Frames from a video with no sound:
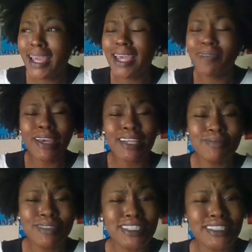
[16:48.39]
it makes
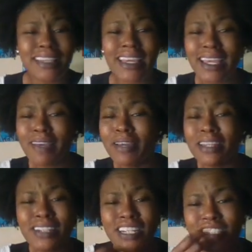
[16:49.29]
me just like, it
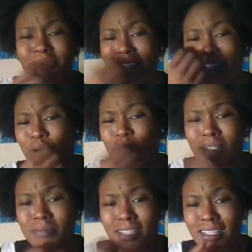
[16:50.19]
turns my nose
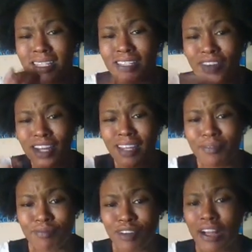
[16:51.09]
up to this fucking
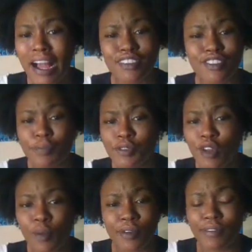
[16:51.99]
Real House of
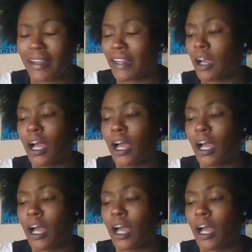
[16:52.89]
Potomac right now.